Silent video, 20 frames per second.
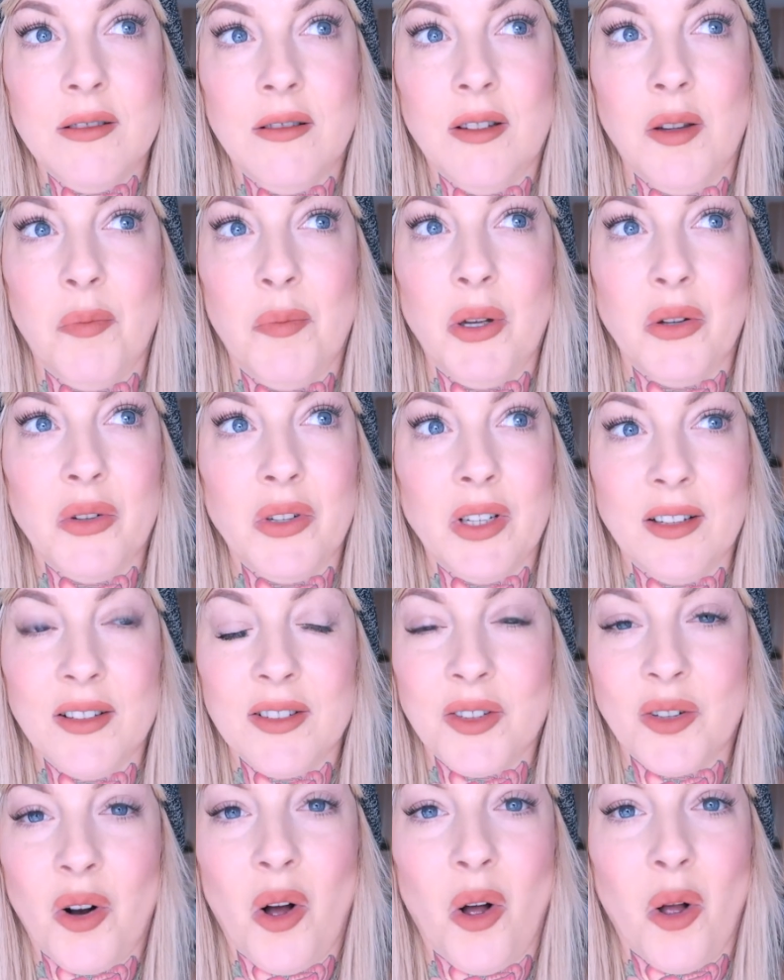The
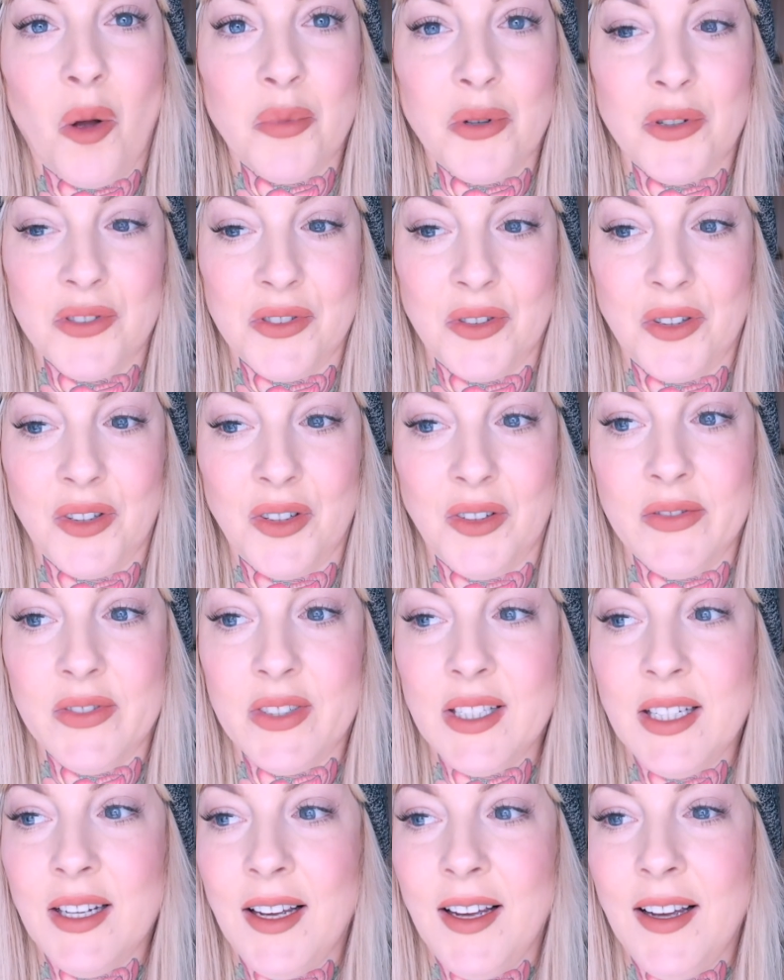buildings are all
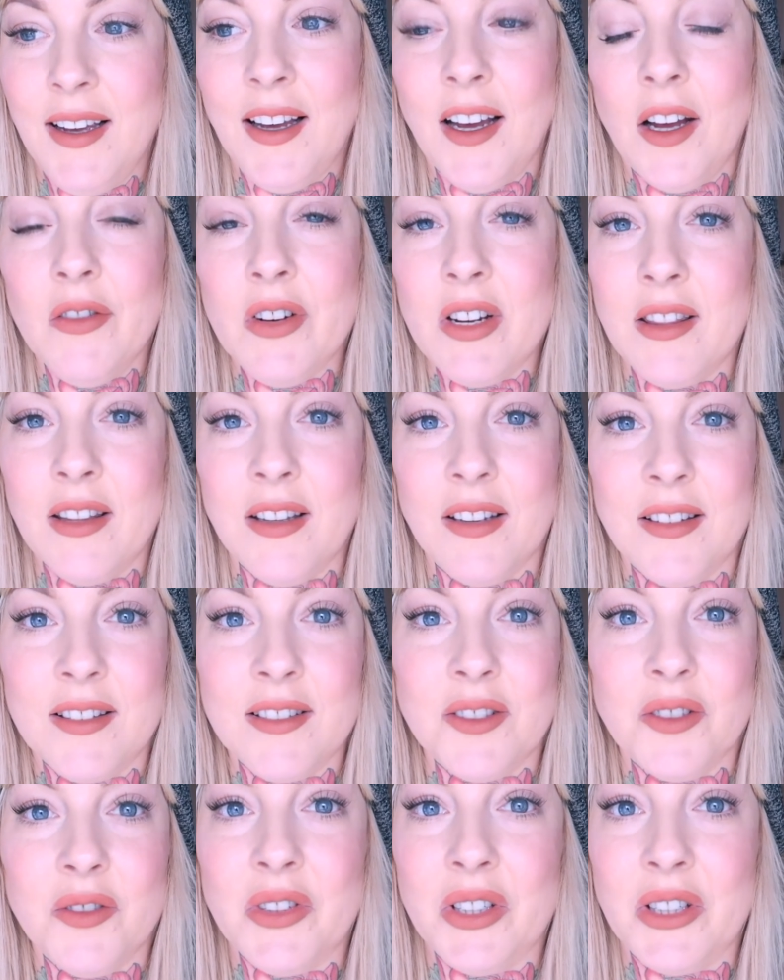preserved. Everything's
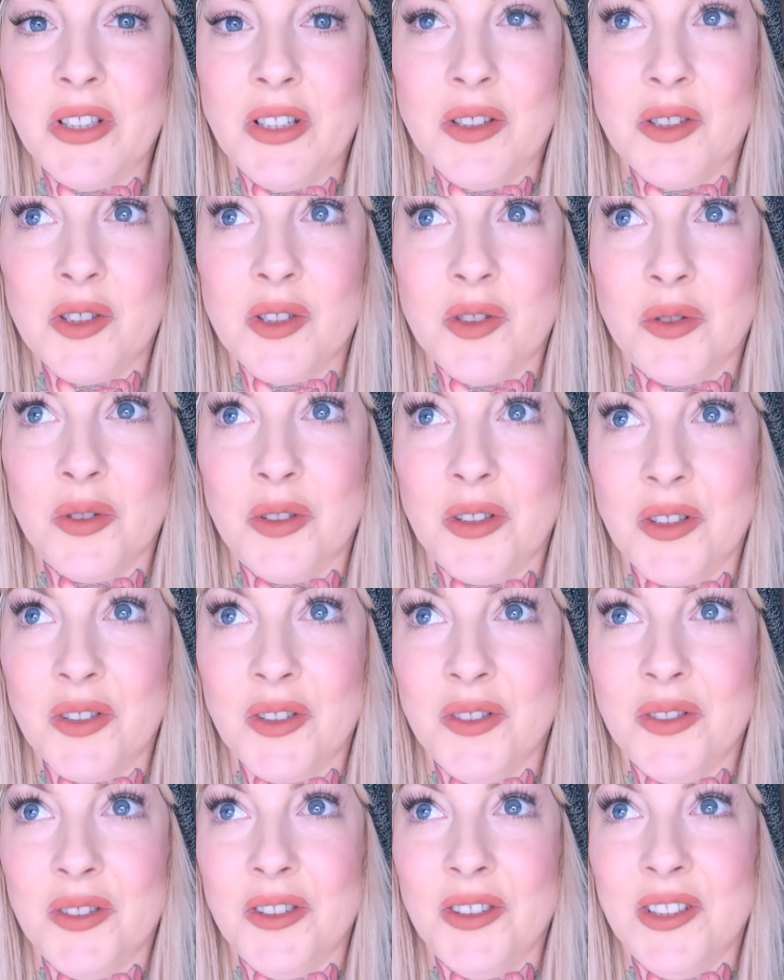still very
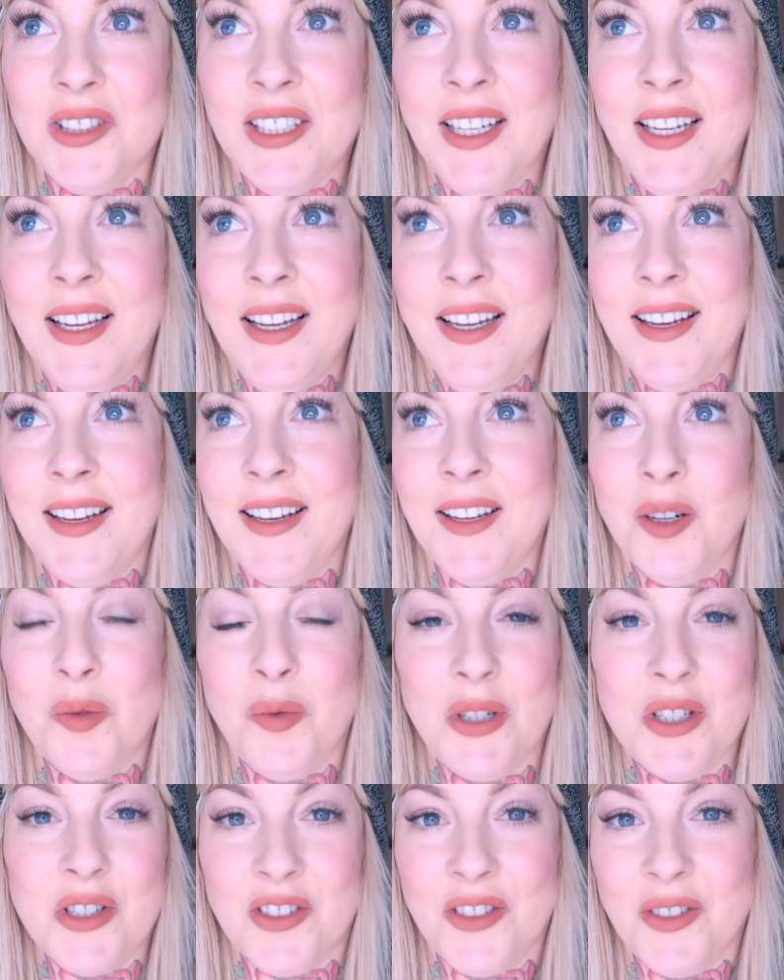historical and
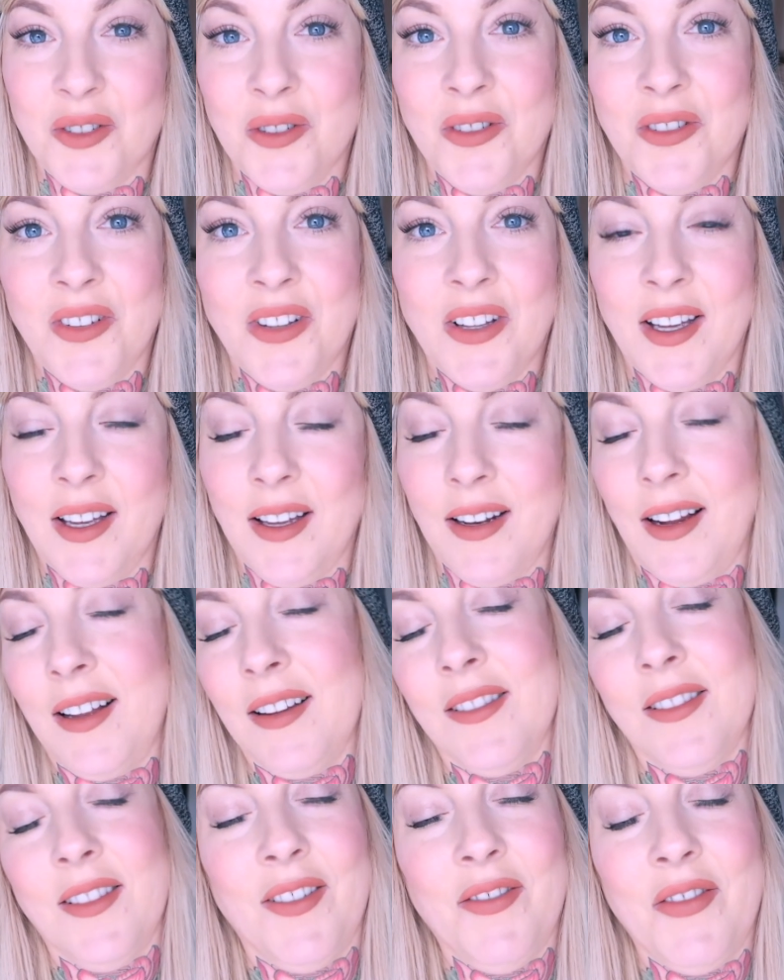original, and I
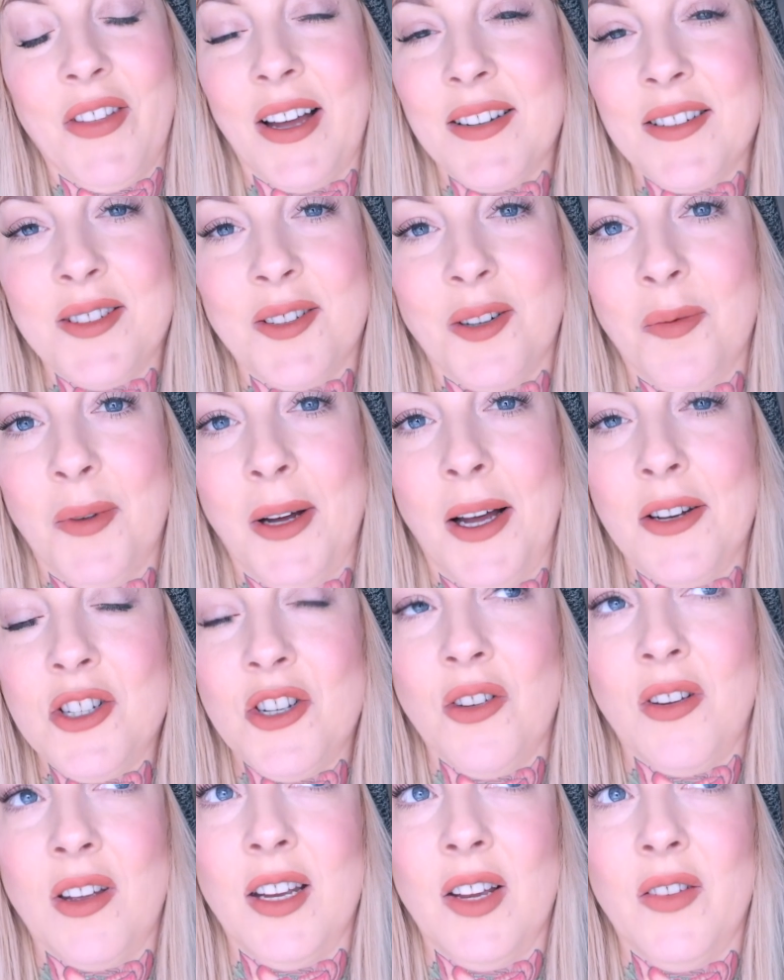love that so much.
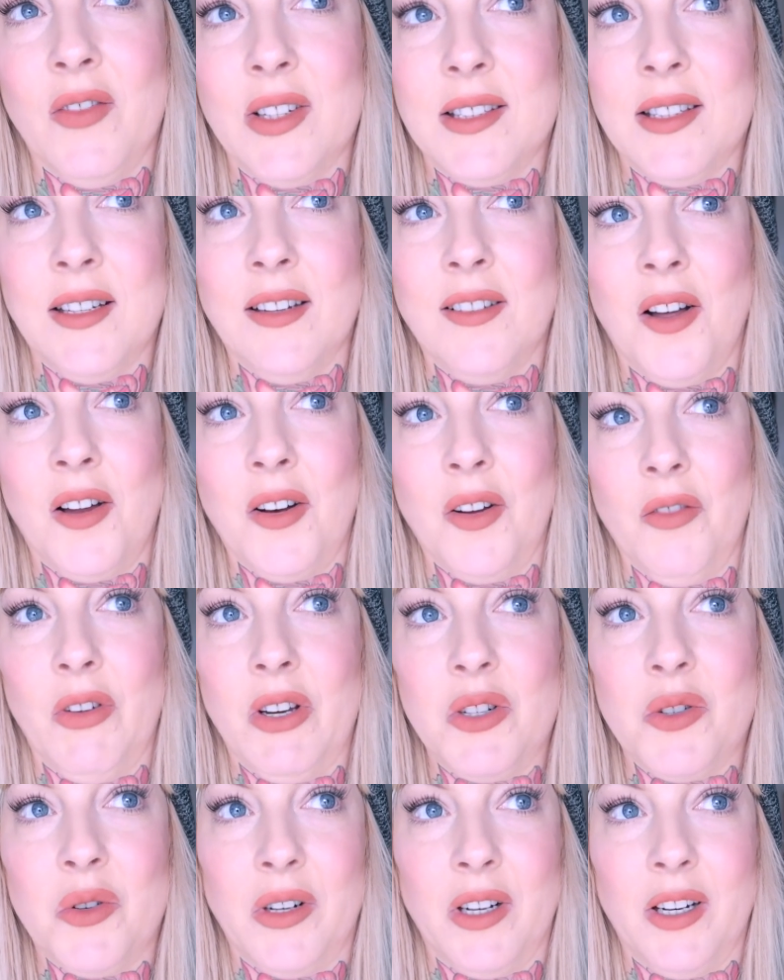You can even see a lot of
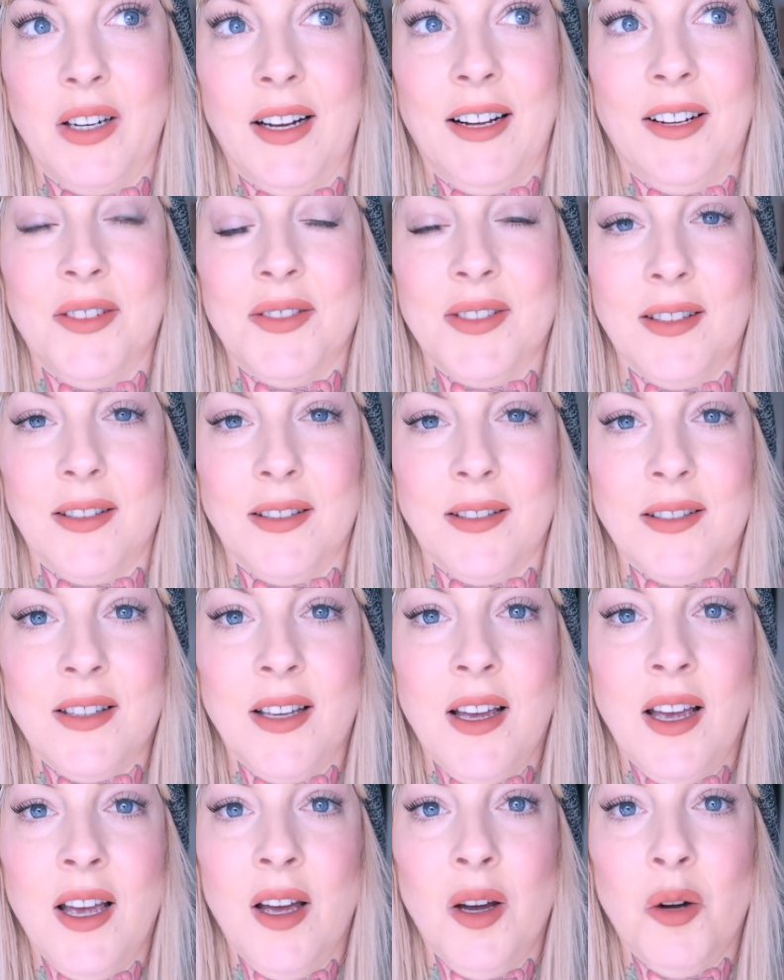Victorian houses
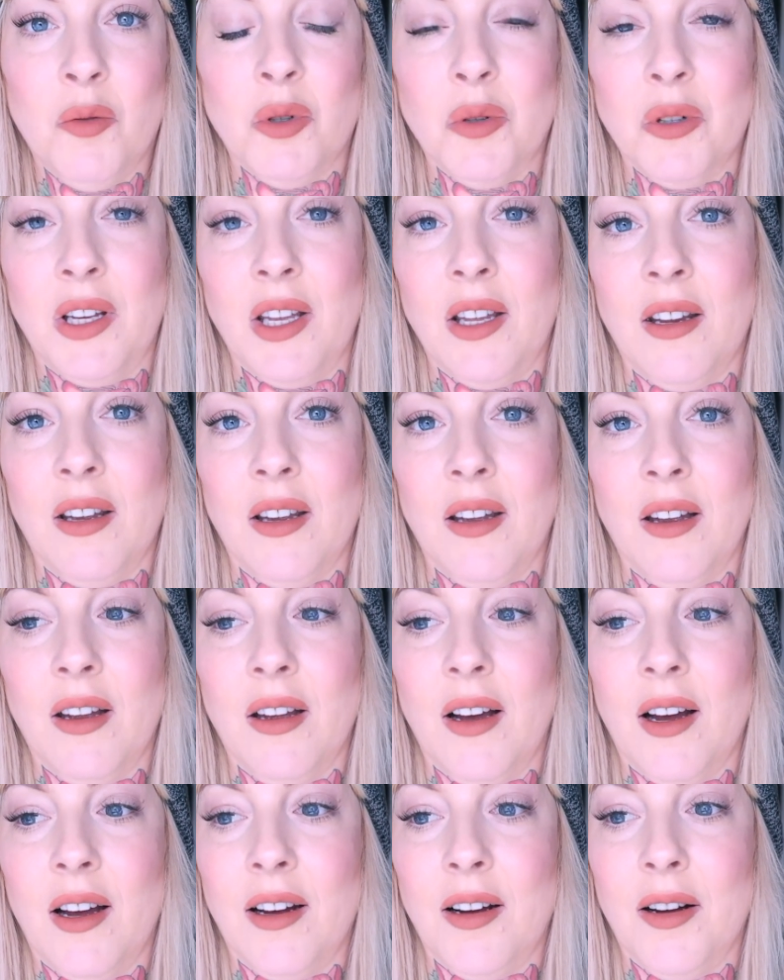were
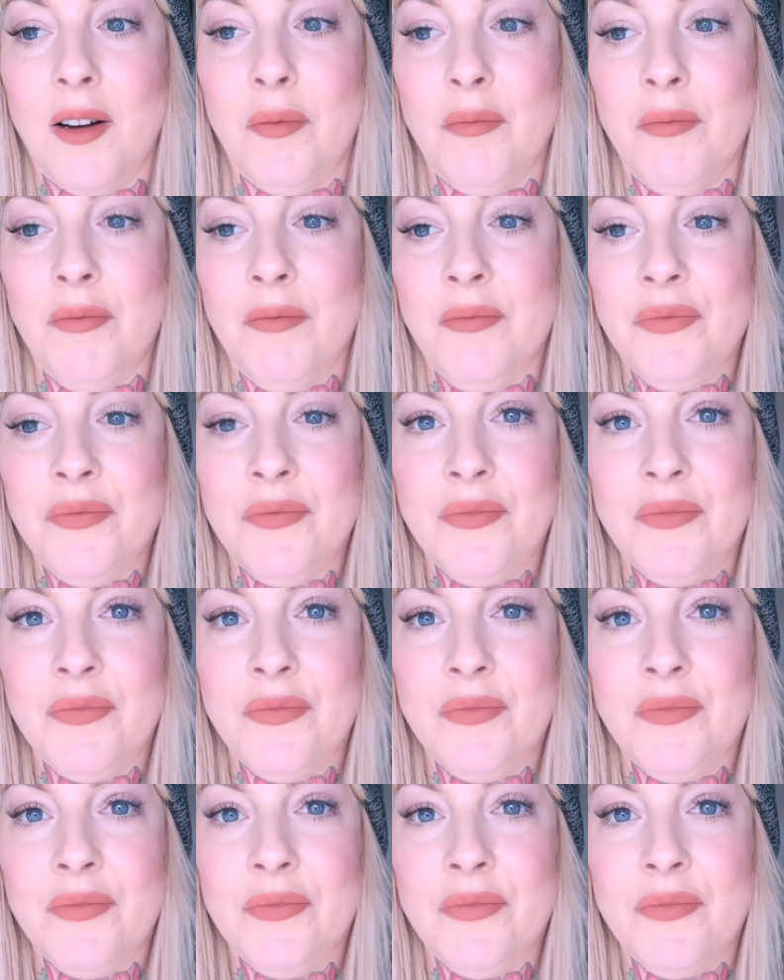getting um,